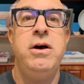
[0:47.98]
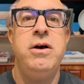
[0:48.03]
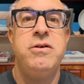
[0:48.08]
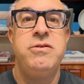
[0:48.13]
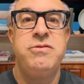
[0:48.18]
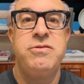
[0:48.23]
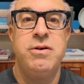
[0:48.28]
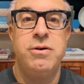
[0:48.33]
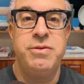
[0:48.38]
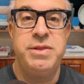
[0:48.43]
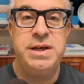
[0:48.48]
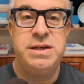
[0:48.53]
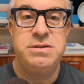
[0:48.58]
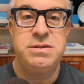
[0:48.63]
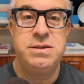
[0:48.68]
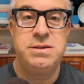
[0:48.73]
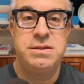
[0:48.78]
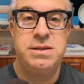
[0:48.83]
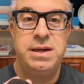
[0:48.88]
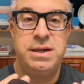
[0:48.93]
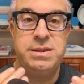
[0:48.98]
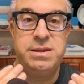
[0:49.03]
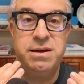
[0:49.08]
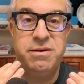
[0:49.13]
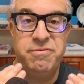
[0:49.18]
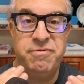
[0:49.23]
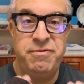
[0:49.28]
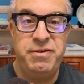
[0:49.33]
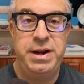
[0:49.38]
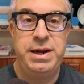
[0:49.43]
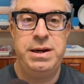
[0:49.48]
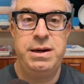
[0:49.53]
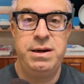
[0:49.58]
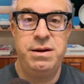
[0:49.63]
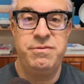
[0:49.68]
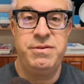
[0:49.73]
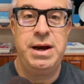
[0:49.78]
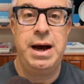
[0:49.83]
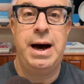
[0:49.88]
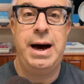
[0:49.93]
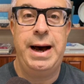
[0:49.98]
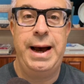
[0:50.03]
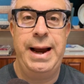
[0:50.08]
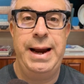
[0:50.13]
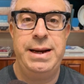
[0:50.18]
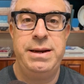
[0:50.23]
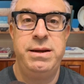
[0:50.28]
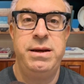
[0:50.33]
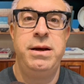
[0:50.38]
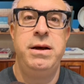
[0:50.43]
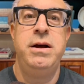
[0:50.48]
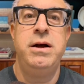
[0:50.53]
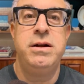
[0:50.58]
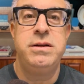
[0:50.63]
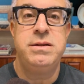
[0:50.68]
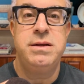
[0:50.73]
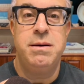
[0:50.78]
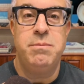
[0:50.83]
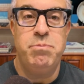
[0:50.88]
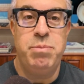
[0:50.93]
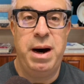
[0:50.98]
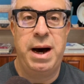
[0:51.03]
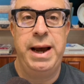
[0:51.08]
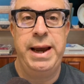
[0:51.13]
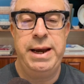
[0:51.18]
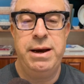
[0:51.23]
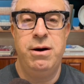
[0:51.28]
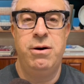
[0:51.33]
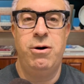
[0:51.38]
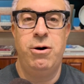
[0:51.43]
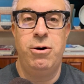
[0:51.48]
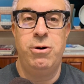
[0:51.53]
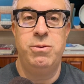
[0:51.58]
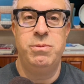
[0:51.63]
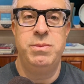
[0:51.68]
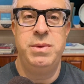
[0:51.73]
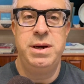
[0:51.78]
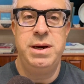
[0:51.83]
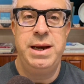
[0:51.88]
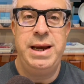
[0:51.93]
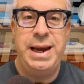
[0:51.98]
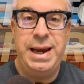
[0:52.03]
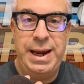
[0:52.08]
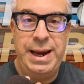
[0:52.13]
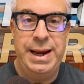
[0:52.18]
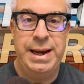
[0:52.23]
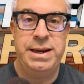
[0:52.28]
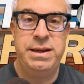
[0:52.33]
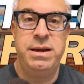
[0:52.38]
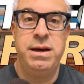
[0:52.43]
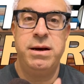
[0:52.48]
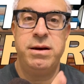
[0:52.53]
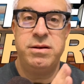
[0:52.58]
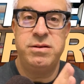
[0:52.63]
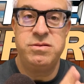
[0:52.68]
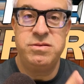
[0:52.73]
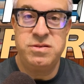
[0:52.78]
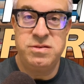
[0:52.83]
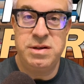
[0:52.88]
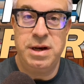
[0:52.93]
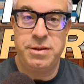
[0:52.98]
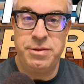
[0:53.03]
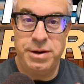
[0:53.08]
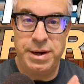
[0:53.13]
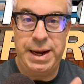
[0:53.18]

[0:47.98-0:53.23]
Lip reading: So this is the definitive guide to buying a home in Southern